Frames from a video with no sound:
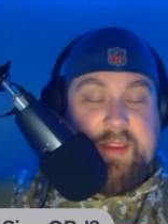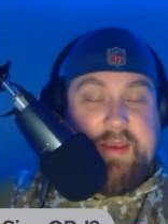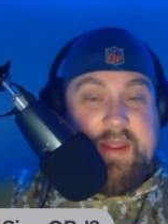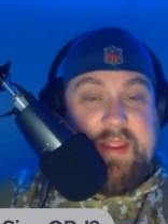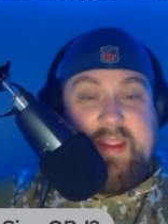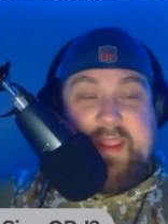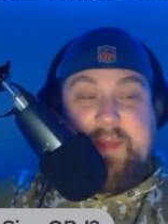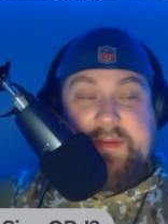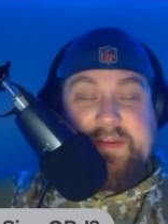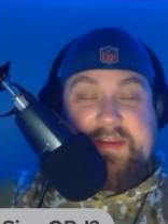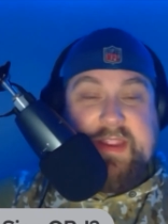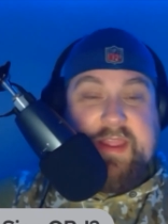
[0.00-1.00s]
Now, he kept
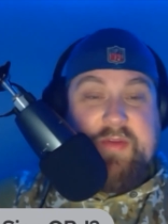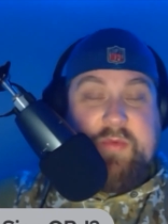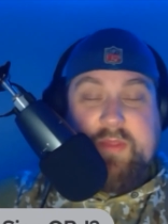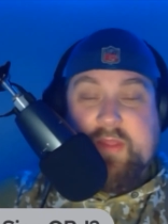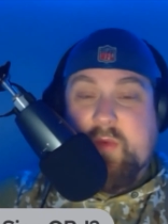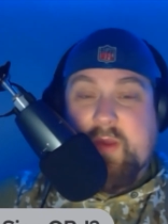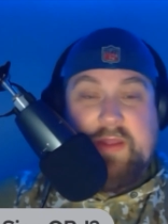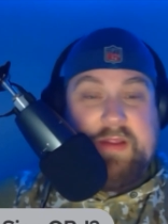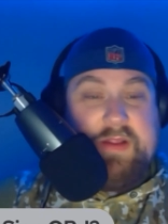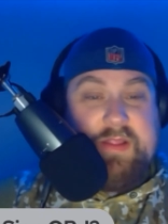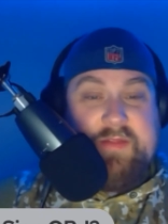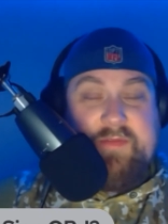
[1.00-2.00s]
it together really well in
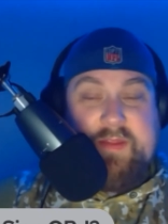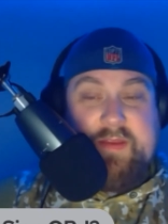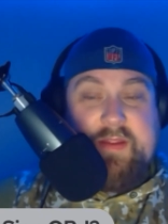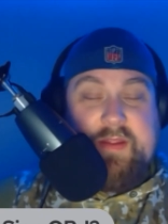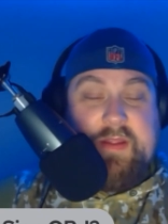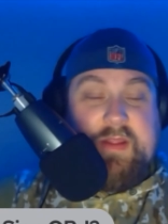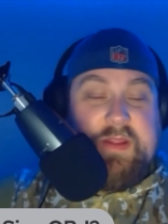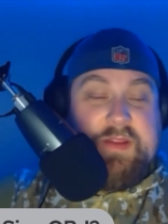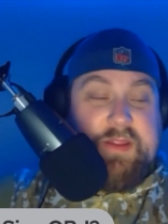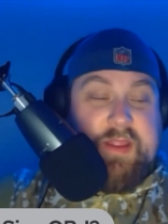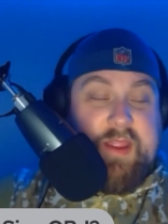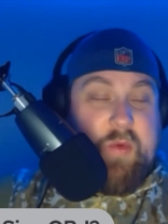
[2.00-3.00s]
Cleveland.
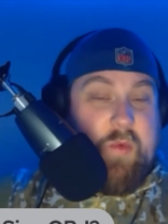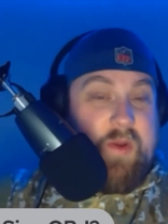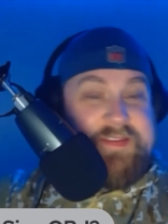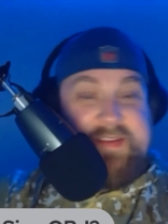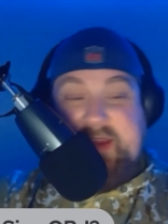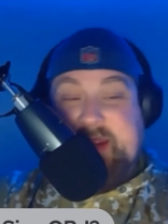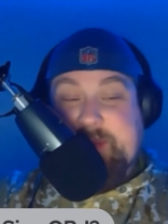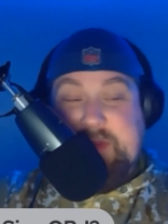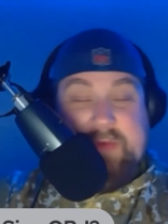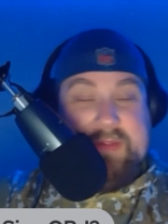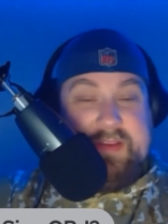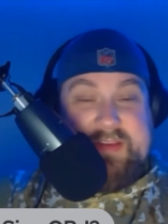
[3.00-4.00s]
It wasn't him
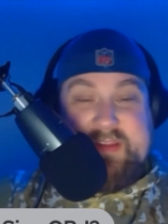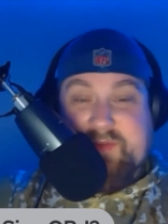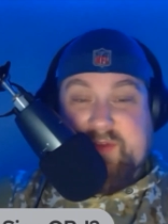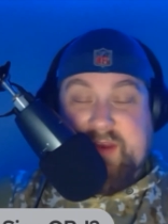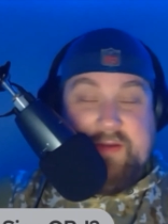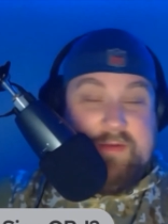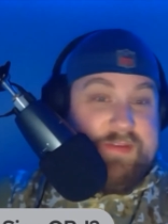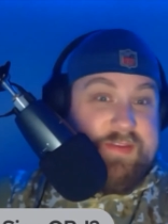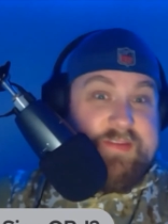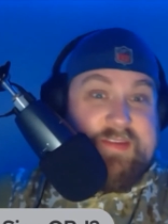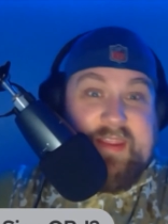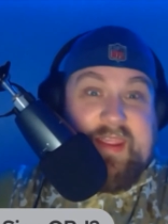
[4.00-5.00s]
that released the video, it was
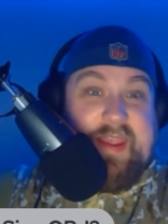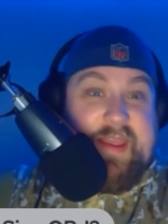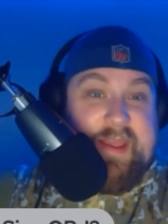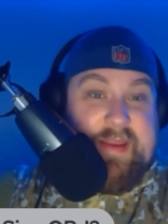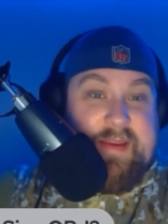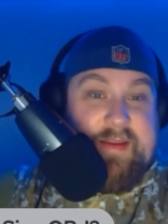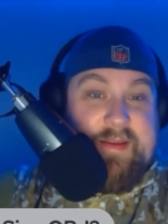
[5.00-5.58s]
his dad.